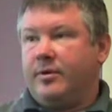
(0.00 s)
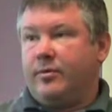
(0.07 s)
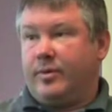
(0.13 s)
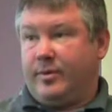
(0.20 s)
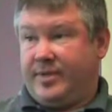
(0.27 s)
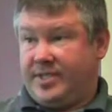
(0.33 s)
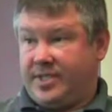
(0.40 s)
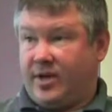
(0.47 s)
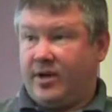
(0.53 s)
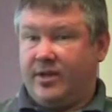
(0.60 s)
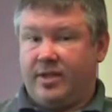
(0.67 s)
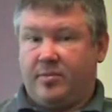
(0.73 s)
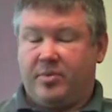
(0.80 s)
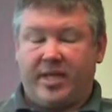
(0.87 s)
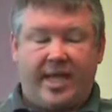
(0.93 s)
when we
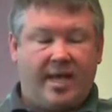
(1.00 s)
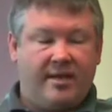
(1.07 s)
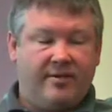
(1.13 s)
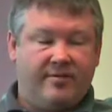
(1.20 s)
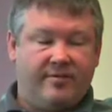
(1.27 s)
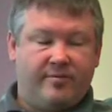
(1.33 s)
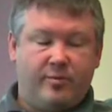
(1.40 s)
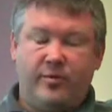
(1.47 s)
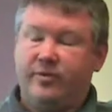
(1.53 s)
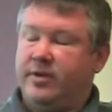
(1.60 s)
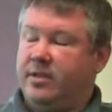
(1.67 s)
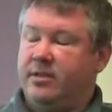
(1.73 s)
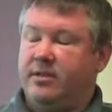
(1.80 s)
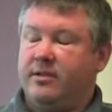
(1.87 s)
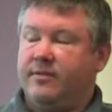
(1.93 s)
started the plan of moving
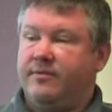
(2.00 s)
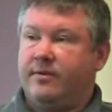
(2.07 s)
into the